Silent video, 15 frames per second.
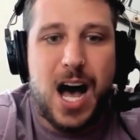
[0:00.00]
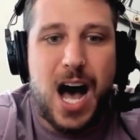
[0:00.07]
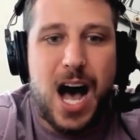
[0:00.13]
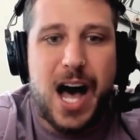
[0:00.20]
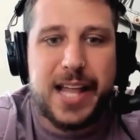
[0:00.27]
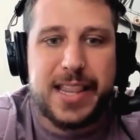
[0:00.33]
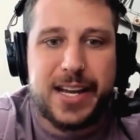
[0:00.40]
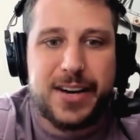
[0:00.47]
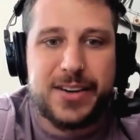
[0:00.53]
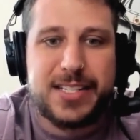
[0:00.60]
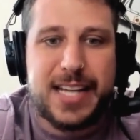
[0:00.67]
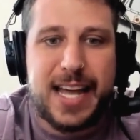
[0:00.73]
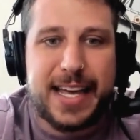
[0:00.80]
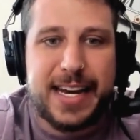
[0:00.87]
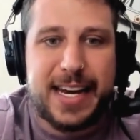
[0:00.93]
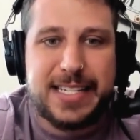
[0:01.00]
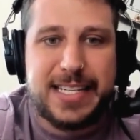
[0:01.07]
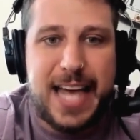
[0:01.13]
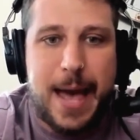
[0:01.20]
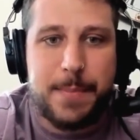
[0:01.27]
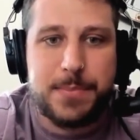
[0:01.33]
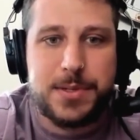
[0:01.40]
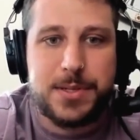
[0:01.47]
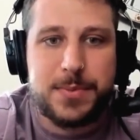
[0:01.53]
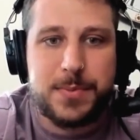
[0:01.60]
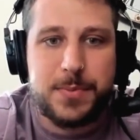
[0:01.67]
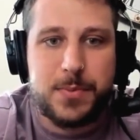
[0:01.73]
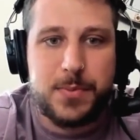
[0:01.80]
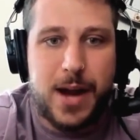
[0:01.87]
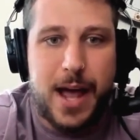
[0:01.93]
on their second attempts,
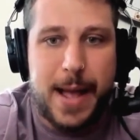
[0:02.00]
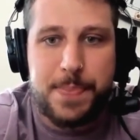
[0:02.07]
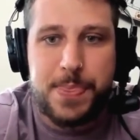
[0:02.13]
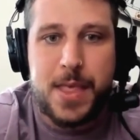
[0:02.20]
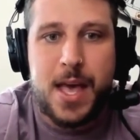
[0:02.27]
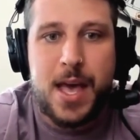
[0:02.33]
right?